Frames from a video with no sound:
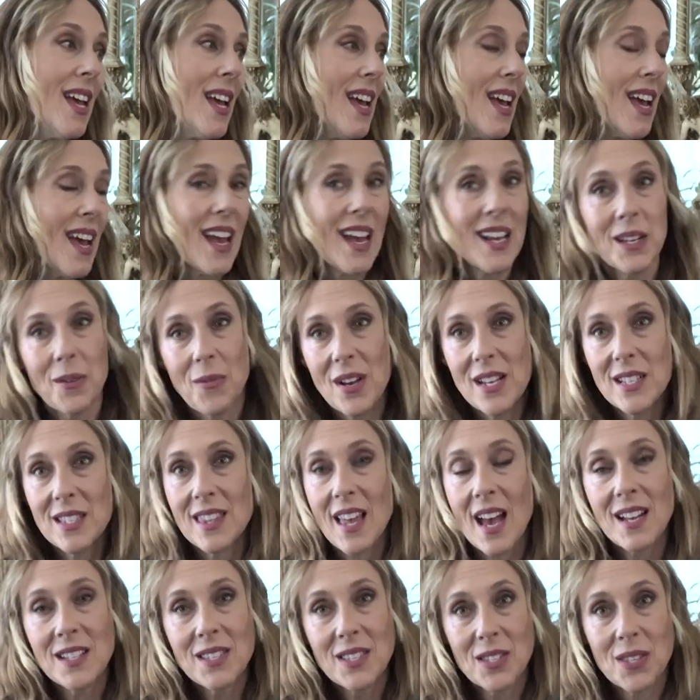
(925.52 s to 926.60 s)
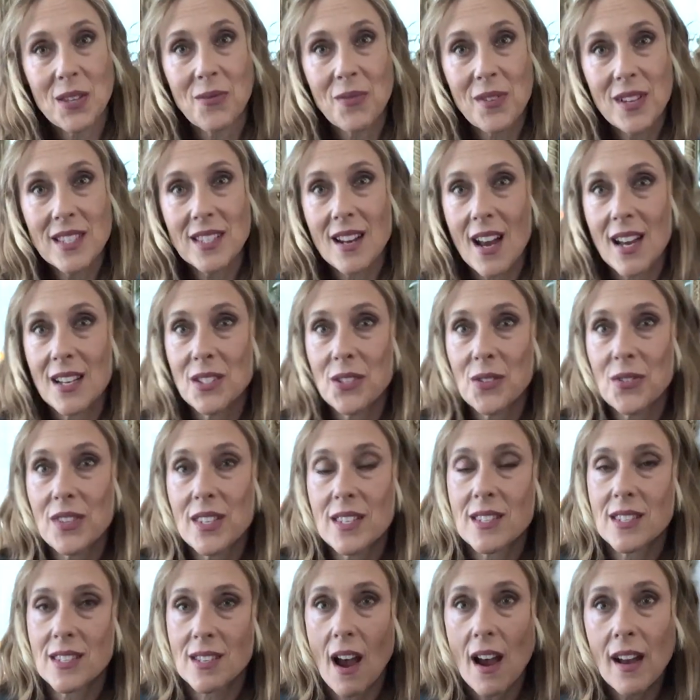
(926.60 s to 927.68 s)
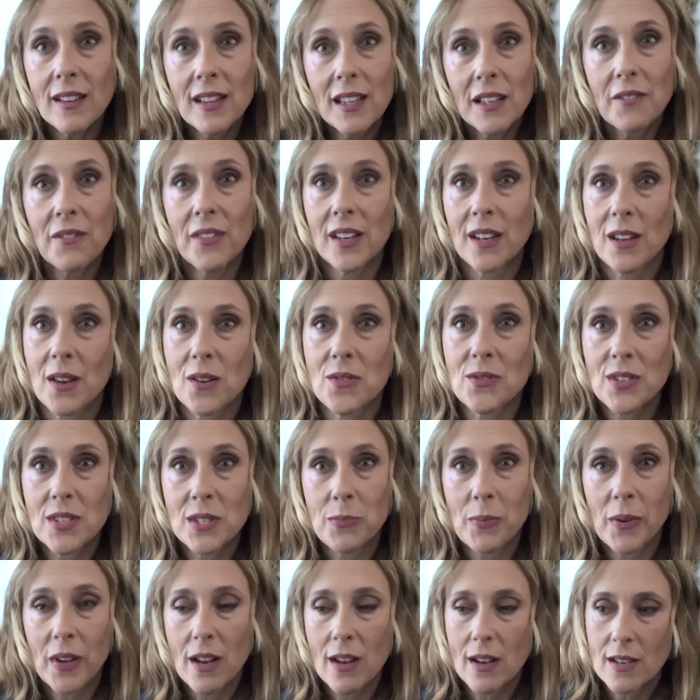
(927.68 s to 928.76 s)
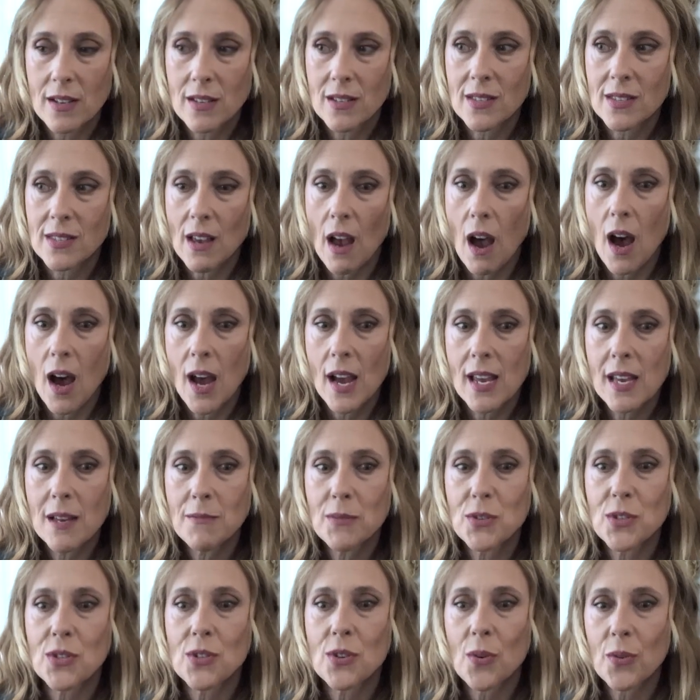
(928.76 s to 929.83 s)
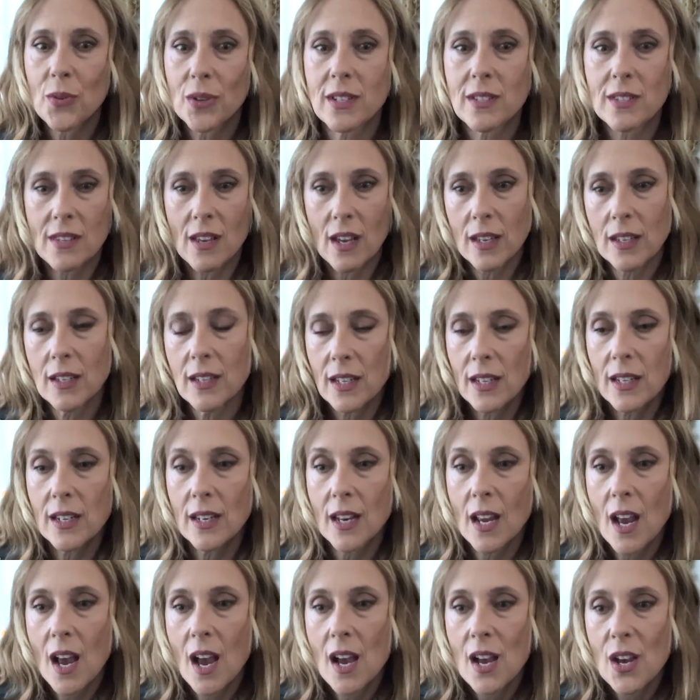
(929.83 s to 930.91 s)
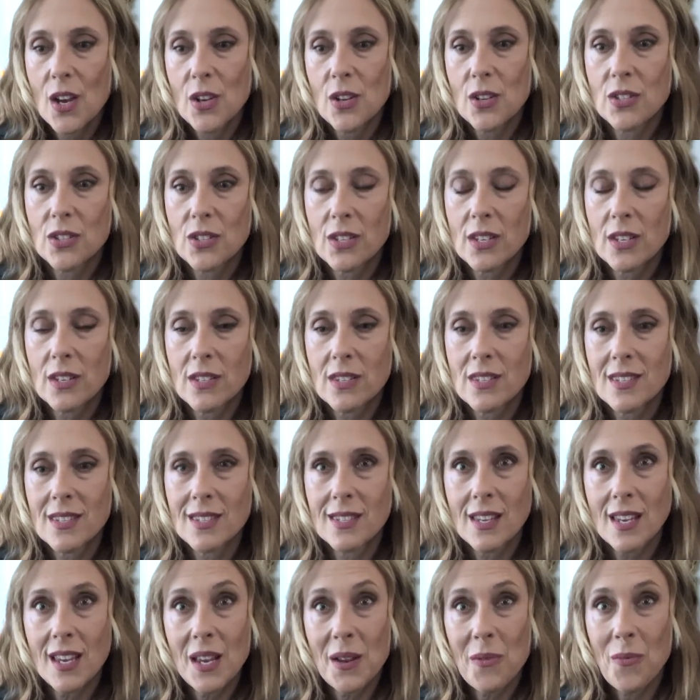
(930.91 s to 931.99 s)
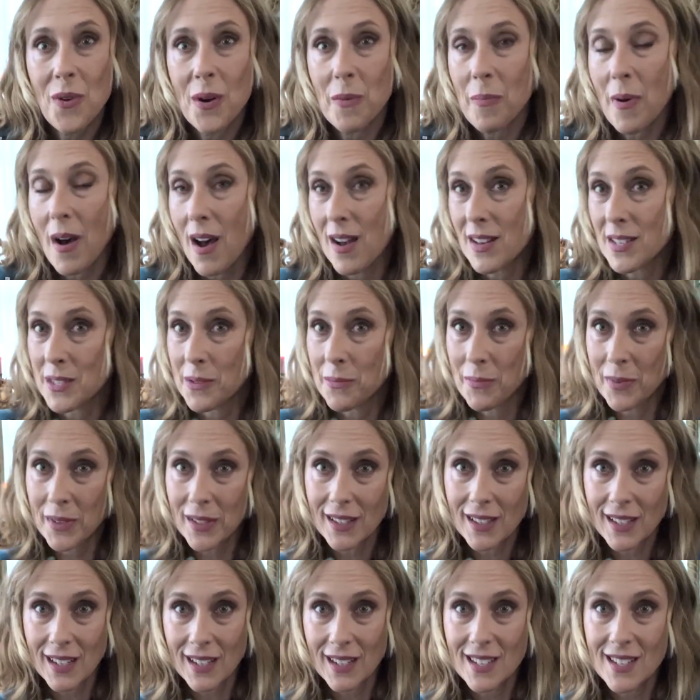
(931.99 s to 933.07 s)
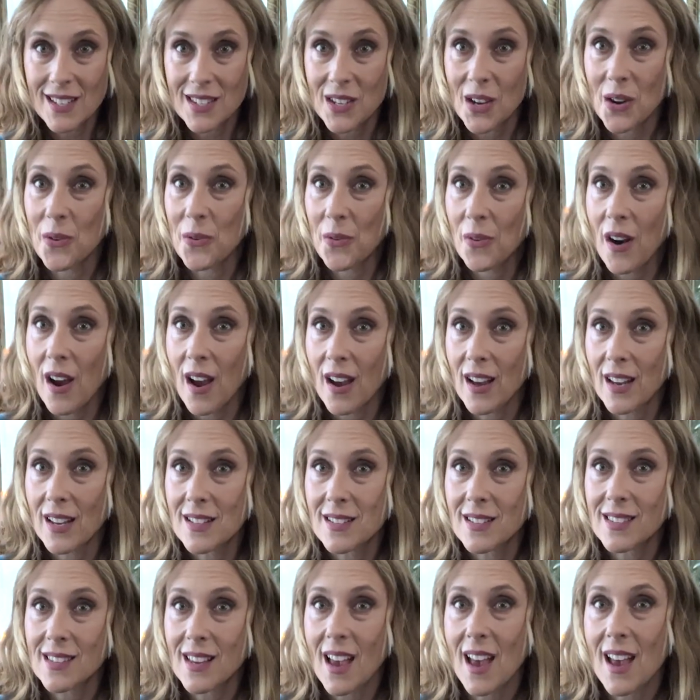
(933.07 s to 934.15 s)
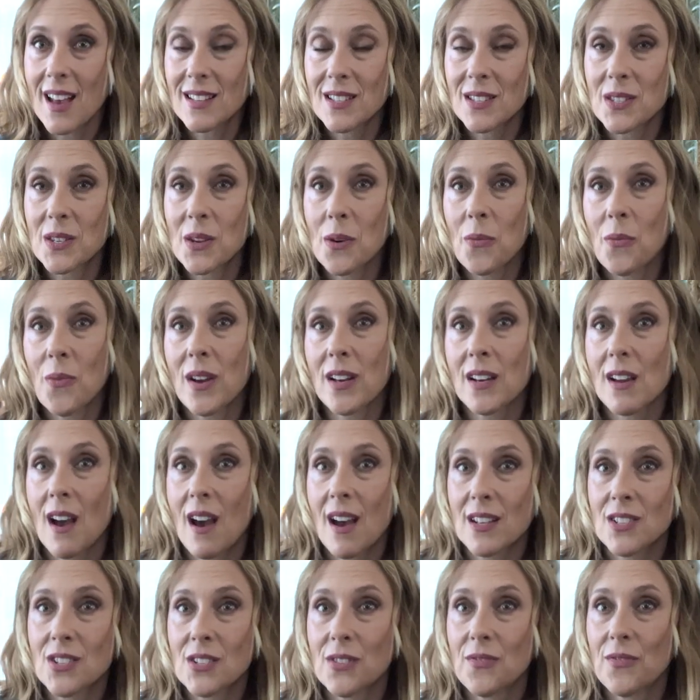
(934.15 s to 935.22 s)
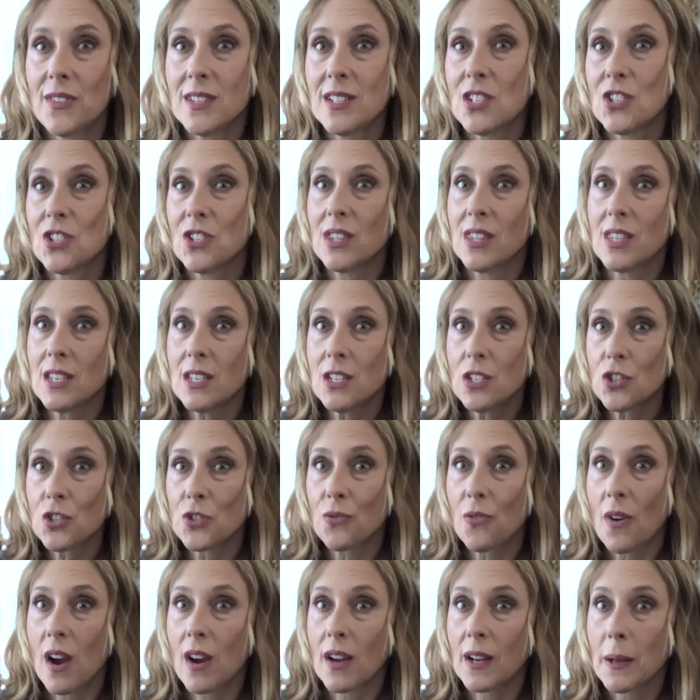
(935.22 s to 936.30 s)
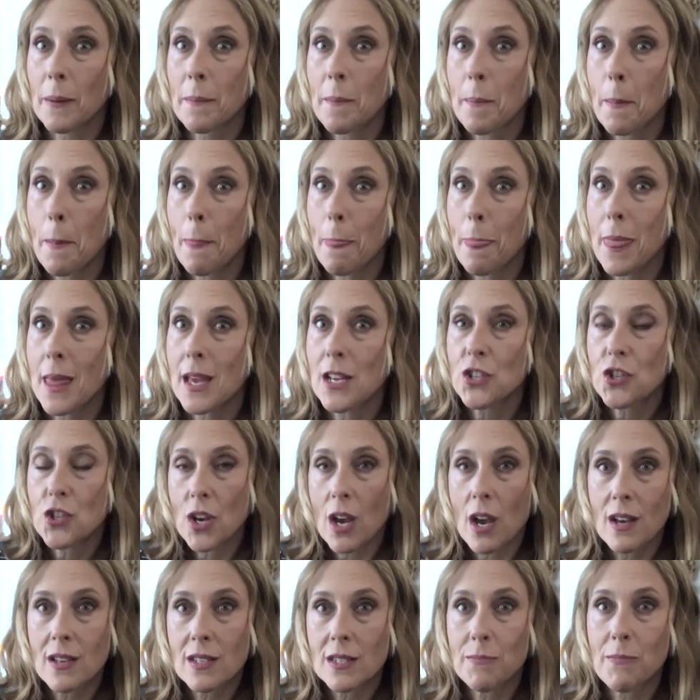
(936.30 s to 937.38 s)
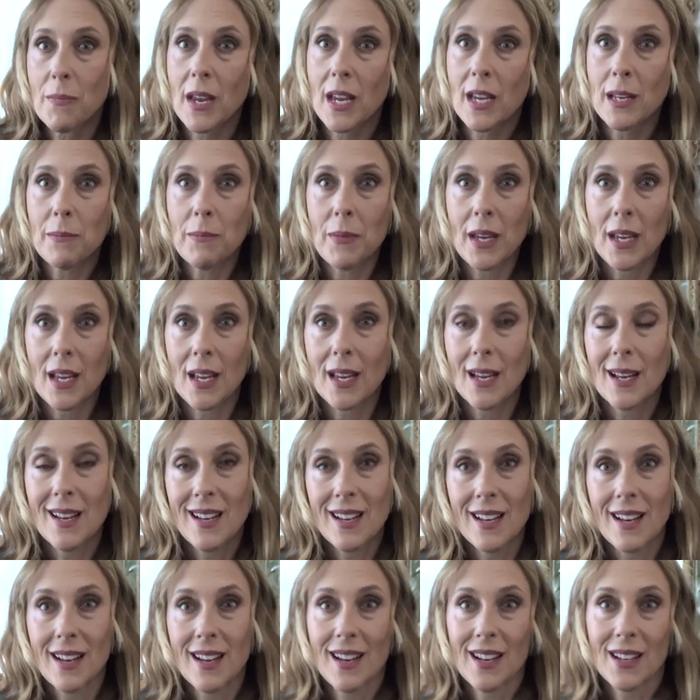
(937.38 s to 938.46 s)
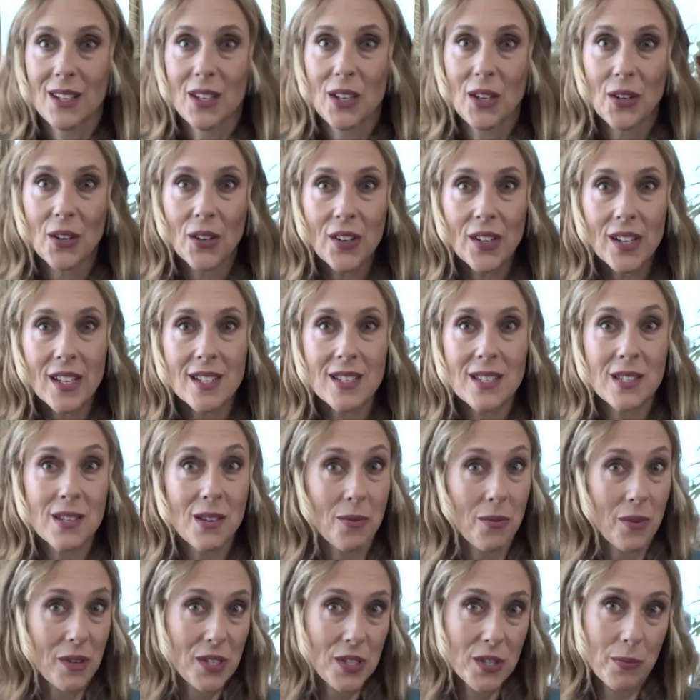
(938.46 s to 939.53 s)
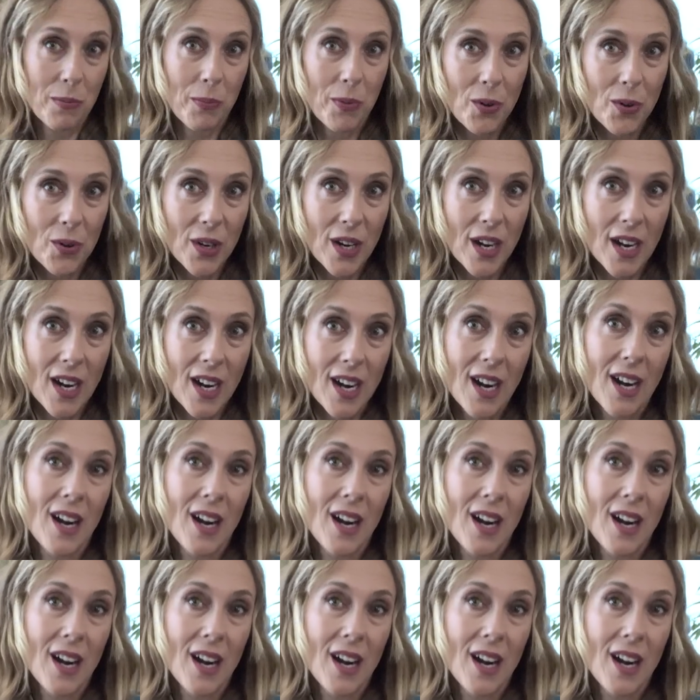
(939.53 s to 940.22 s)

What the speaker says: anyway, that's the reason I do these styling videos, is because I am so excited to see what possibilities arise. And so when I just finished this shrug, it just made me curious to explore